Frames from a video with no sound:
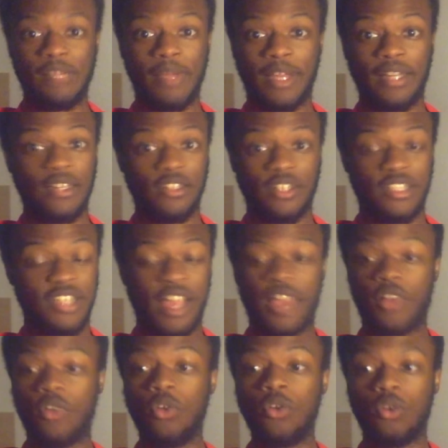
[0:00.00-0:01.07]
make another
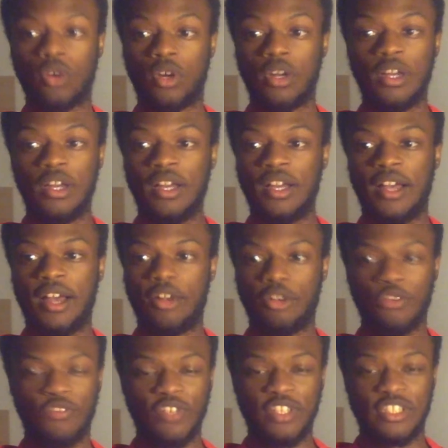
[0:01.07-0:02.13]
tackle, or I don't
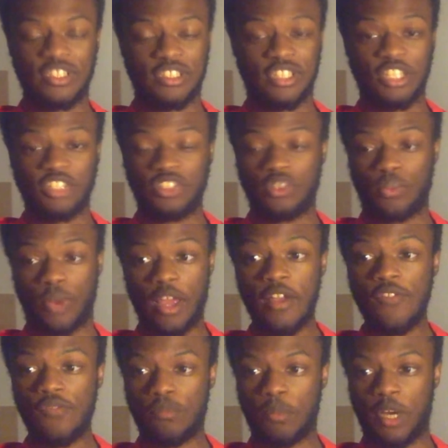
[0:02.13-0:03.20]
know if he just touched the
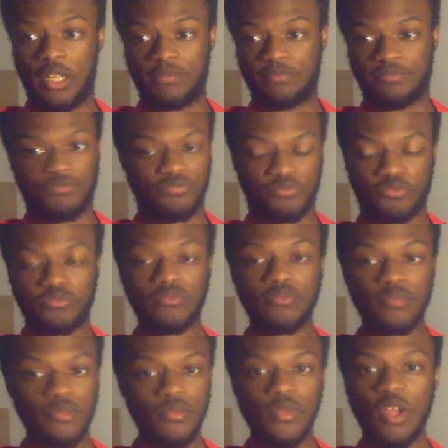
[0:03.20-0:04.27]
ref, but
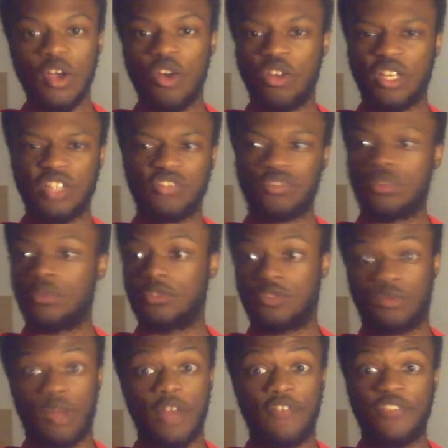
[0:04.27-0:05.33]
all I saw was
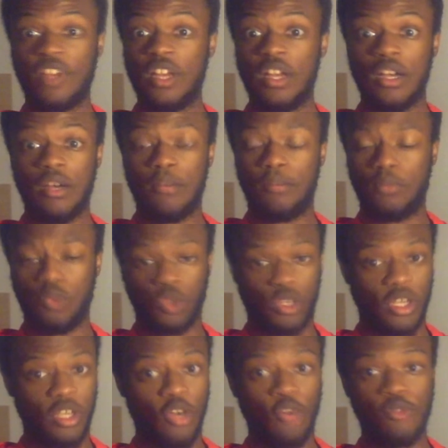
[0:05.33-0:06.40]
the ref
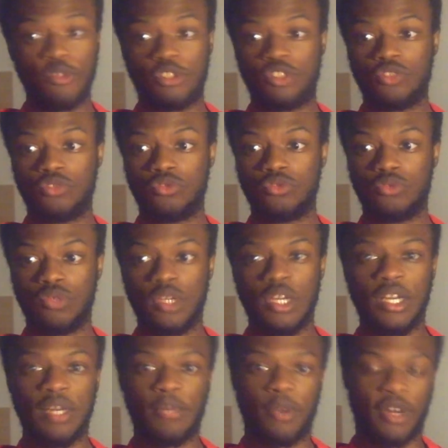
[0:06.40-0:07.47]
looking over to
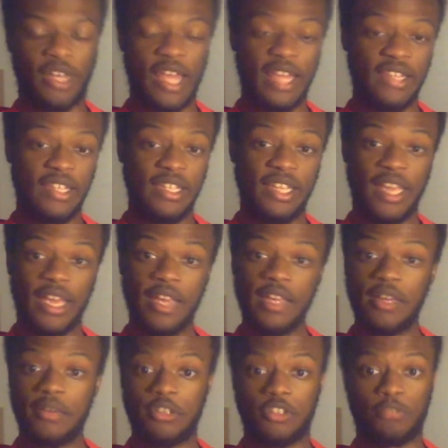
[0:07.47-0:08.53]
Mark Anthony
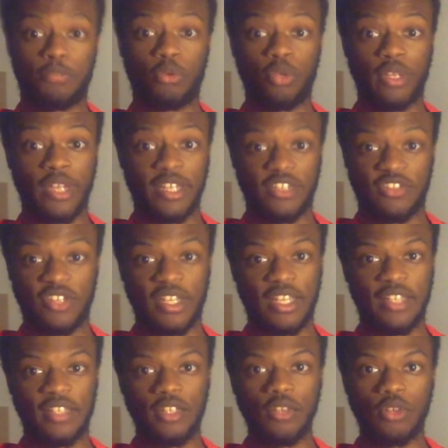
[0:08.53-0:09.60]
Kaye and just pulling out a
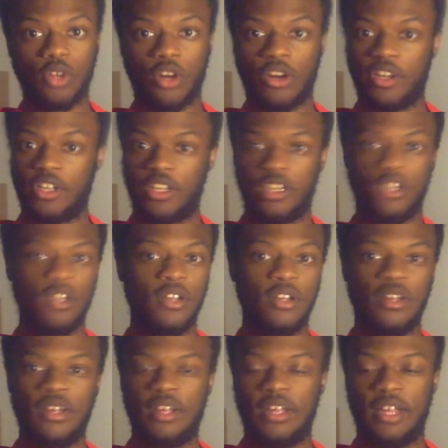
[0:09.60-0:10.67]
second yellow card here,
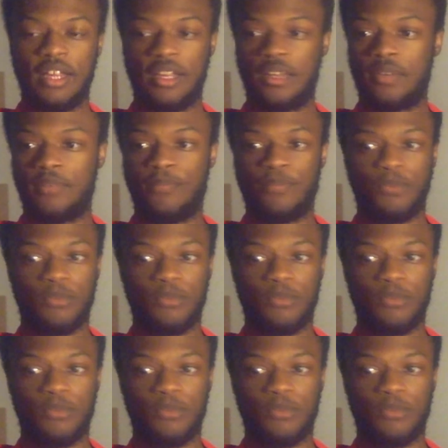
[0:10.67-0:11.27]
and